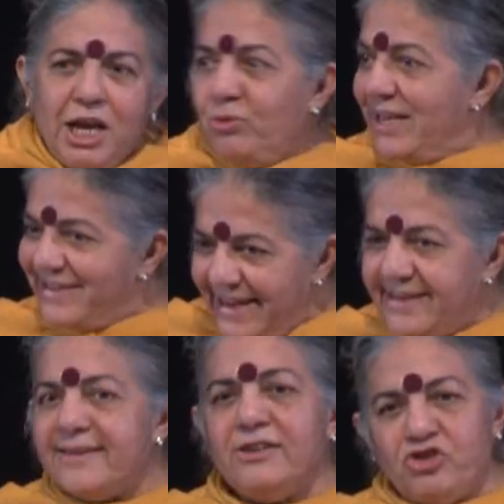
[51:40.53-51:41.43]
Now, the
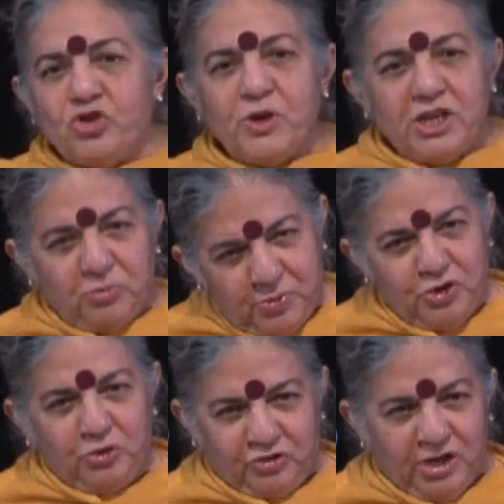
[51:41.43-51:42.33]
data is showing it's
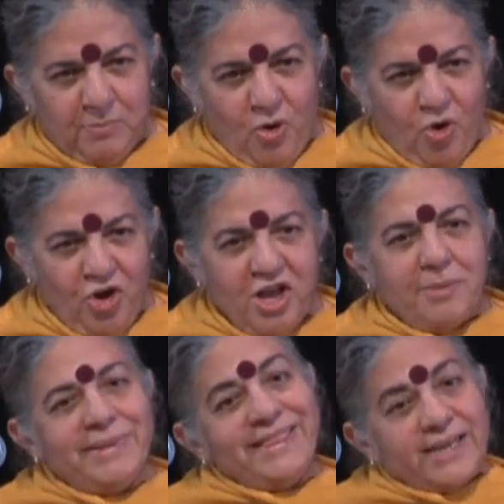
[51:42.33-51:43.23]
producing more,
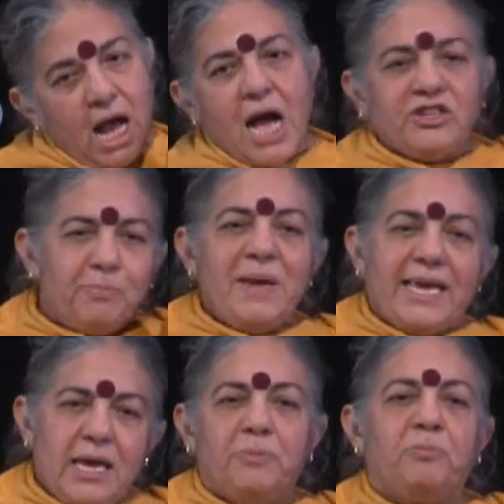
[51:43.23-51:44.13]
but the can't be
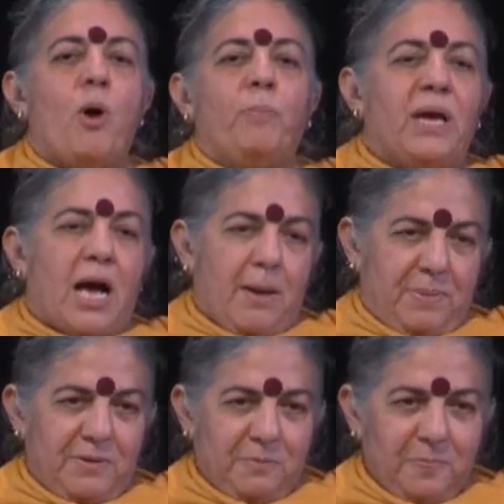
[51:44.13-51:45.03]
keeps popping
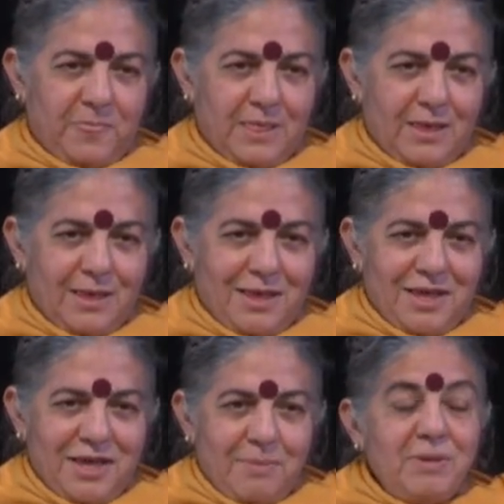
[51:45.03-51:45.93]
up
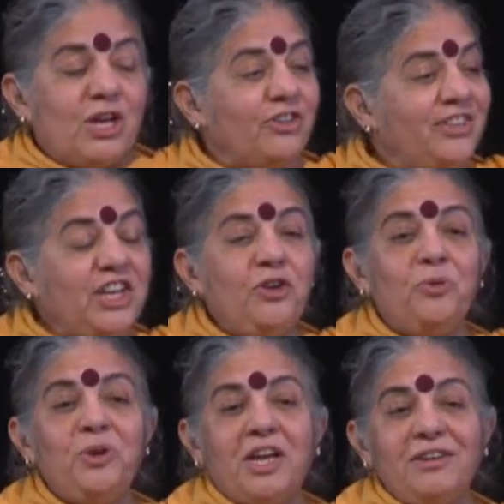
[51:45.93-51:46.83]
because they
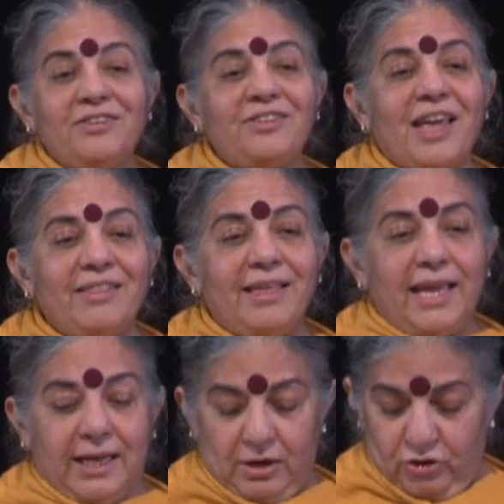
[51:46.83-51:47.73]
don't understand
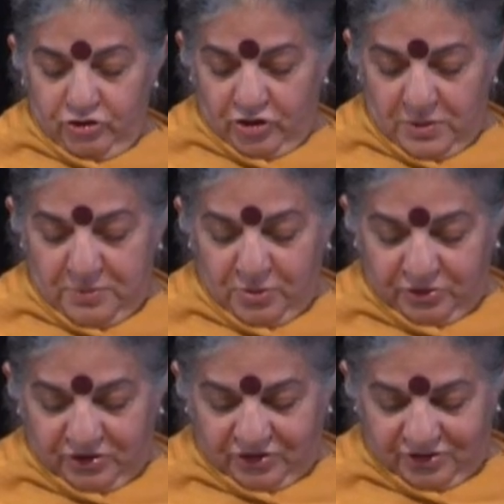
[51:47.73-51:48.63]
the ecological
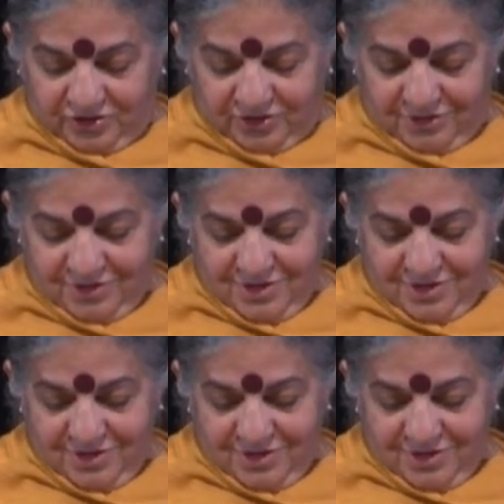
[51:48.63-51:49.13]
processes.